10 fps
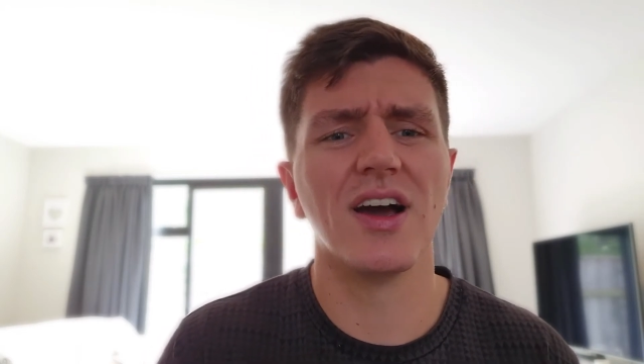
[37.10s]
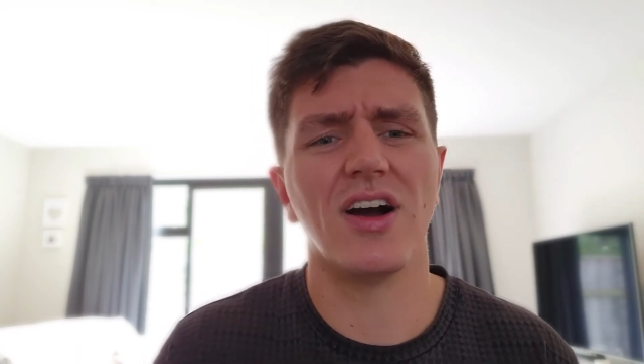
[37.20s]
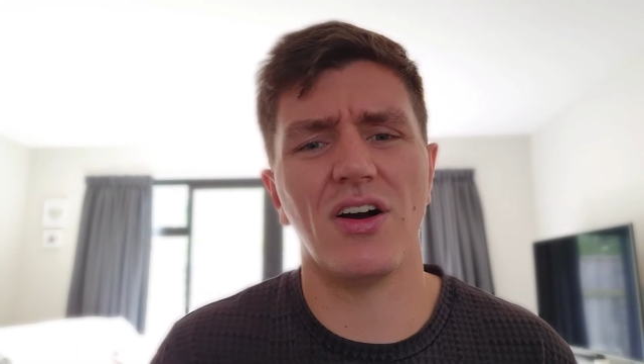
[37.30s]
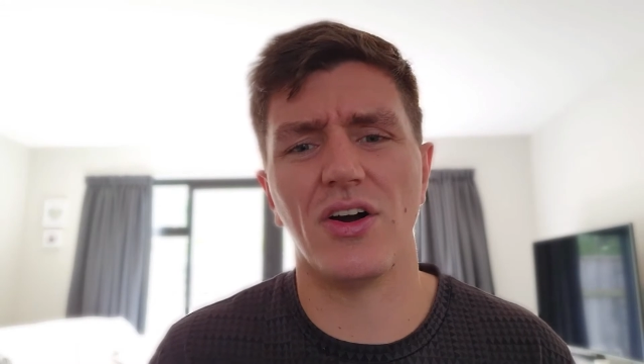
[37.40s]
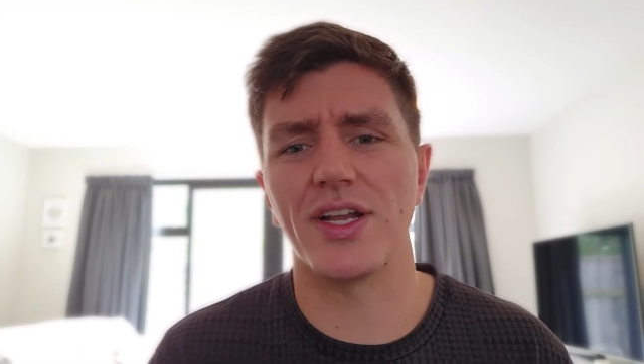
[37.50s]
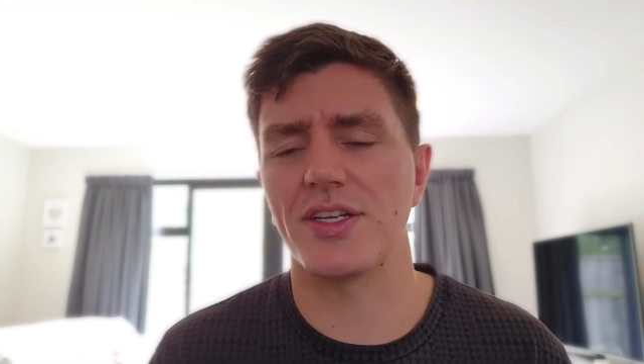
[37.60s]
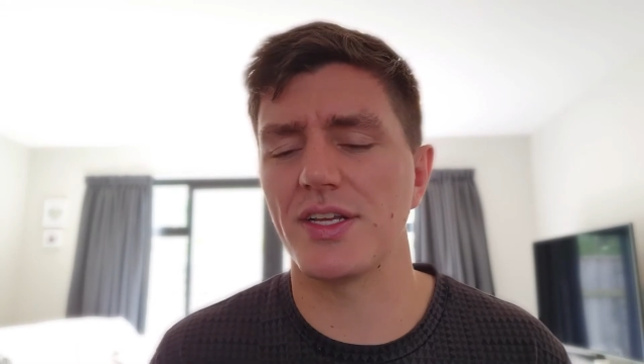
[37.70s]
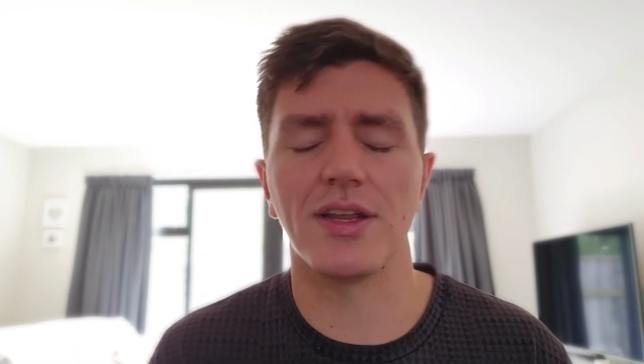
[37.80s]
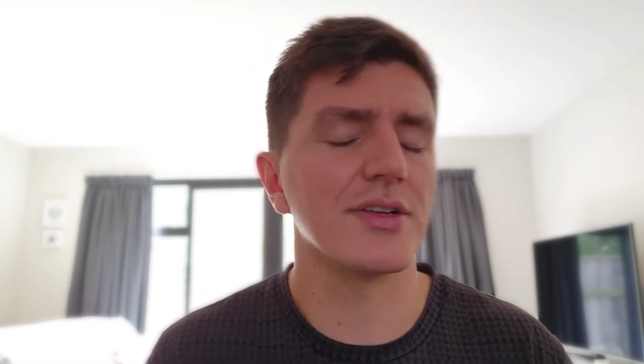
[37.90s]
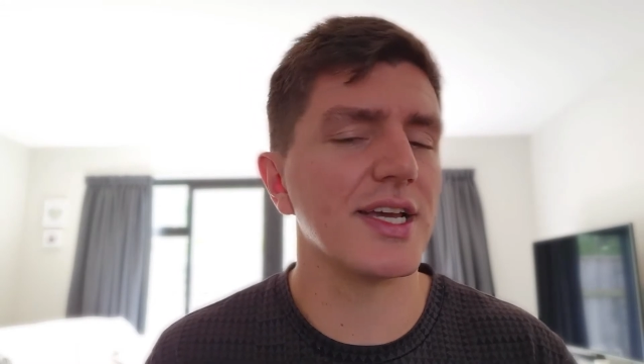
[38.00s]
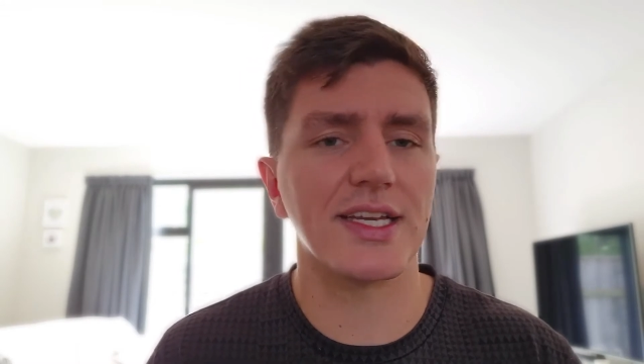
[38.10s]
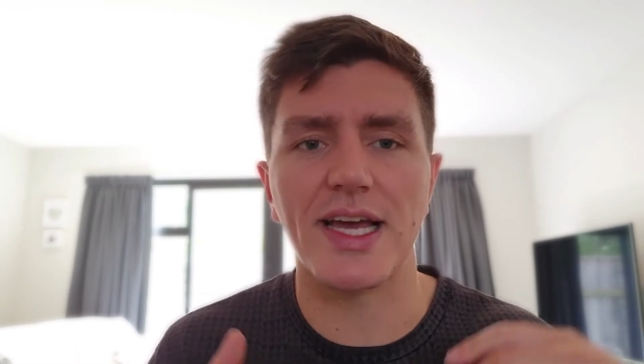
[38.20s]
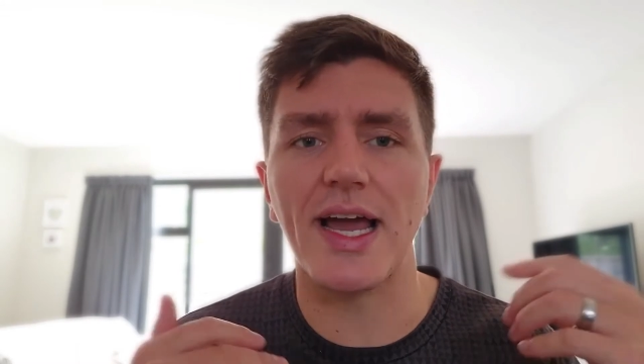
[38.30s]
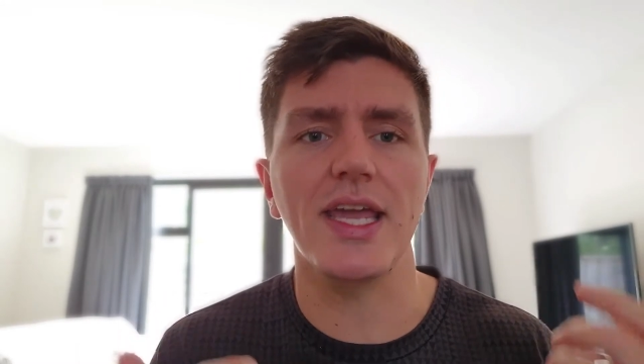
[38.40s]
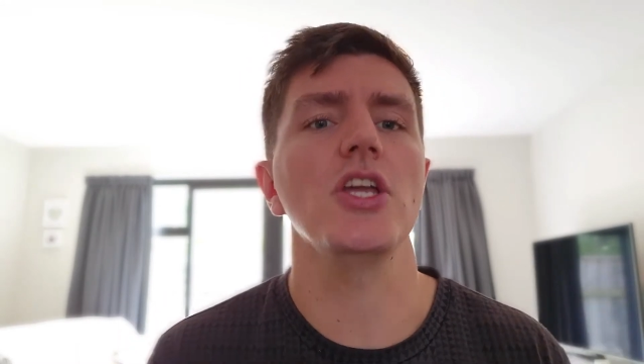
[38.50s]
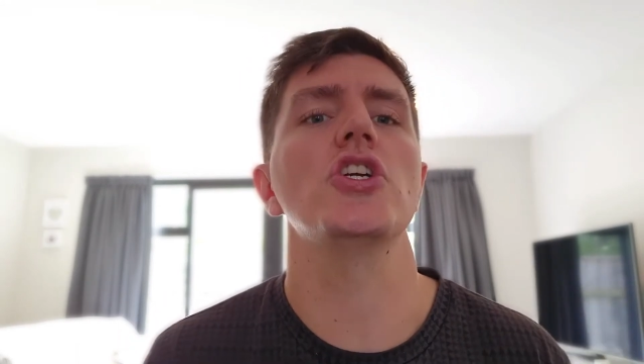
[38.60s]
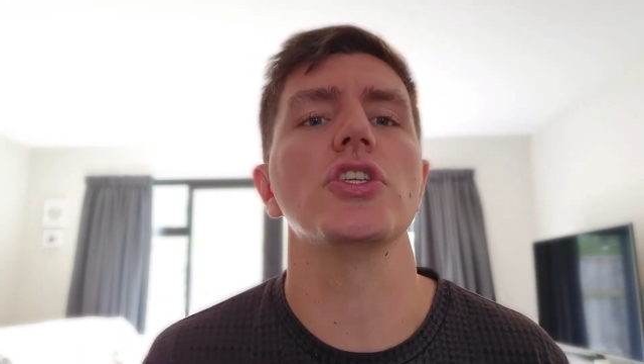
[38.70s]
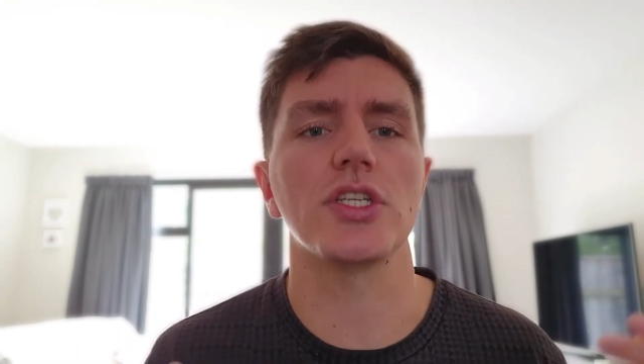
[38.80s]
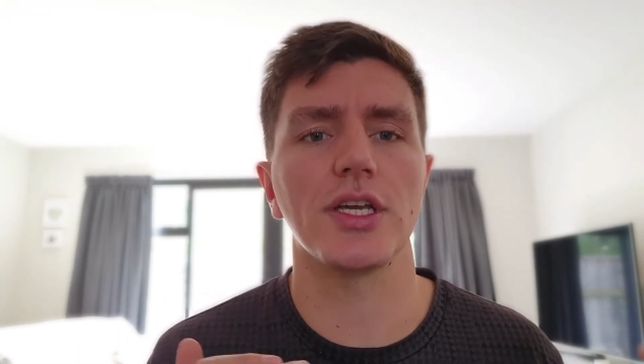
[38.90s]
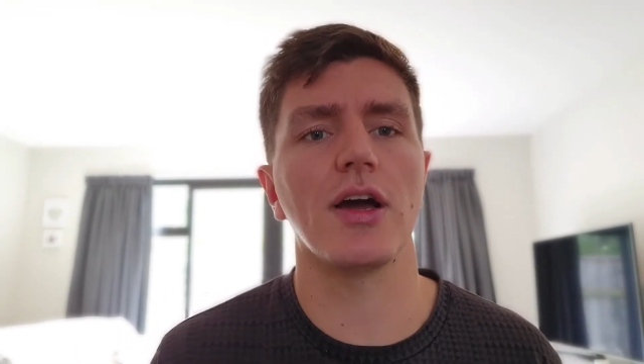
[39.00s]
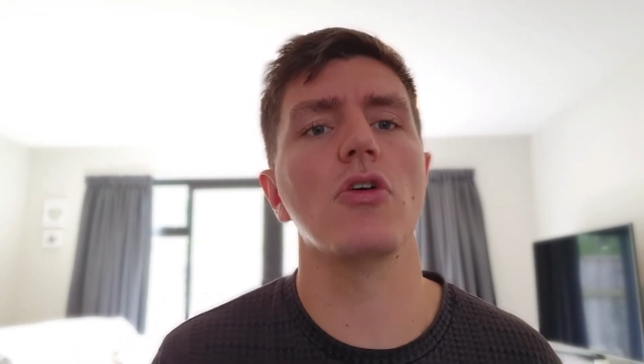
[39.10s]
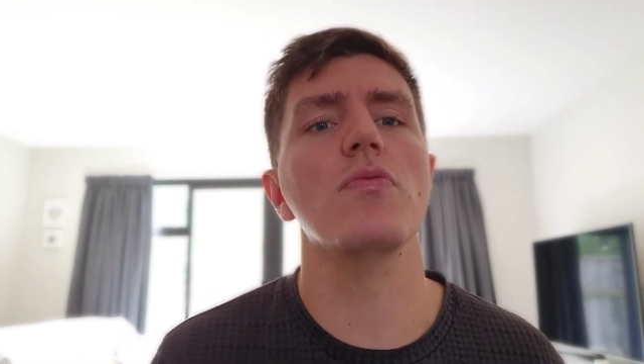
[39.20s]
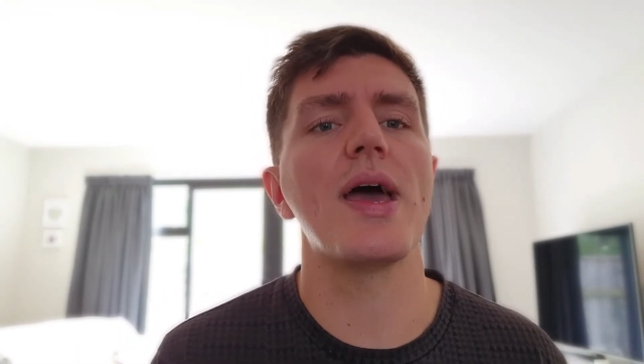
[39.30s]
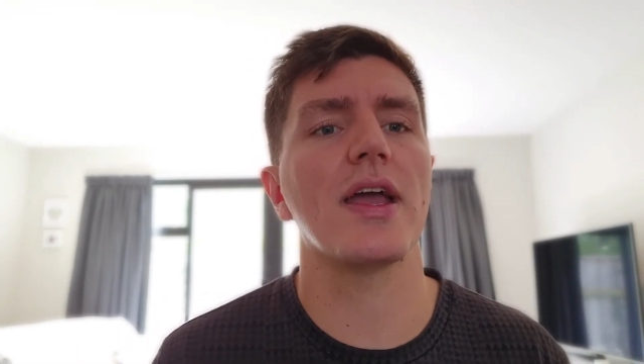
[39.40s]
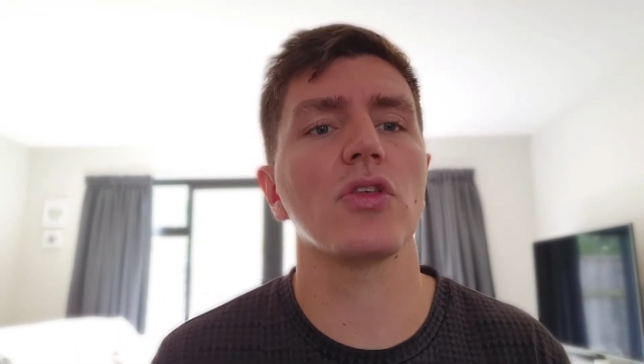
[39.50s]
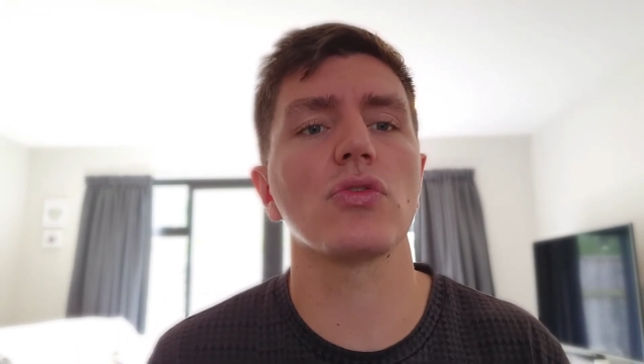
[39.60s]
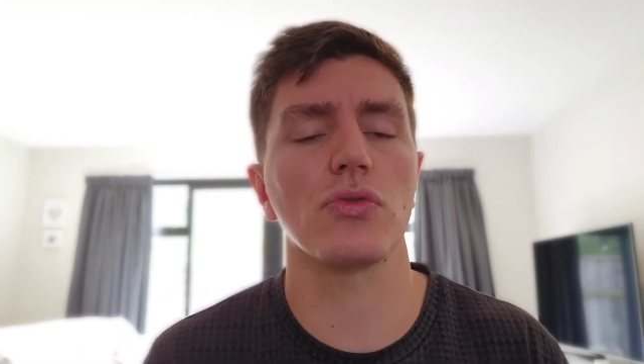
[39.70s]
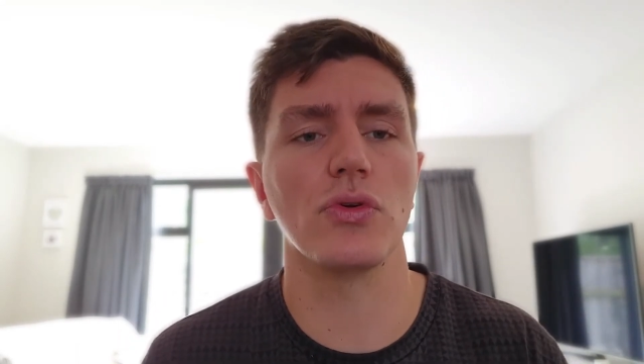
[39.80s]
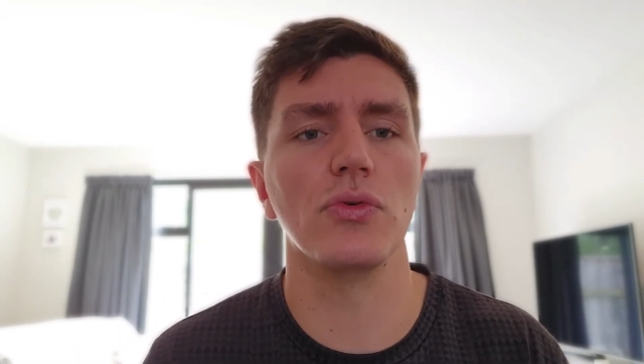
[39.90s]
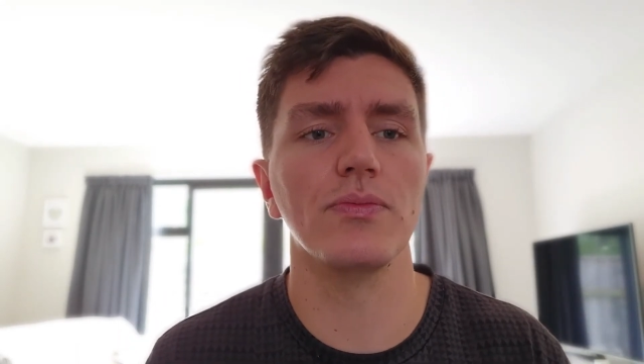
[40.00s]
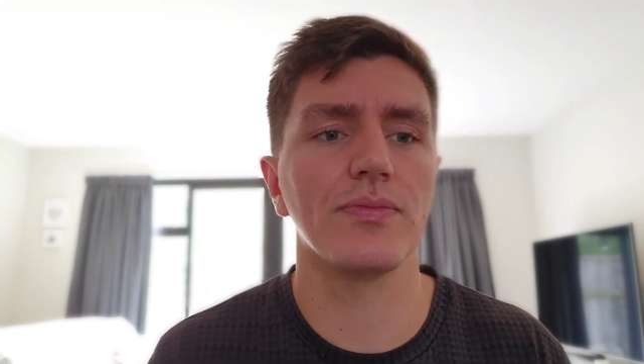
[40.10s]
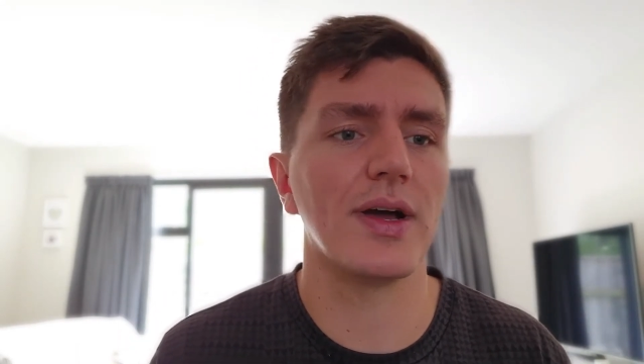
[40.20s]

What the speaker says: "Oh, it takes ages to go back through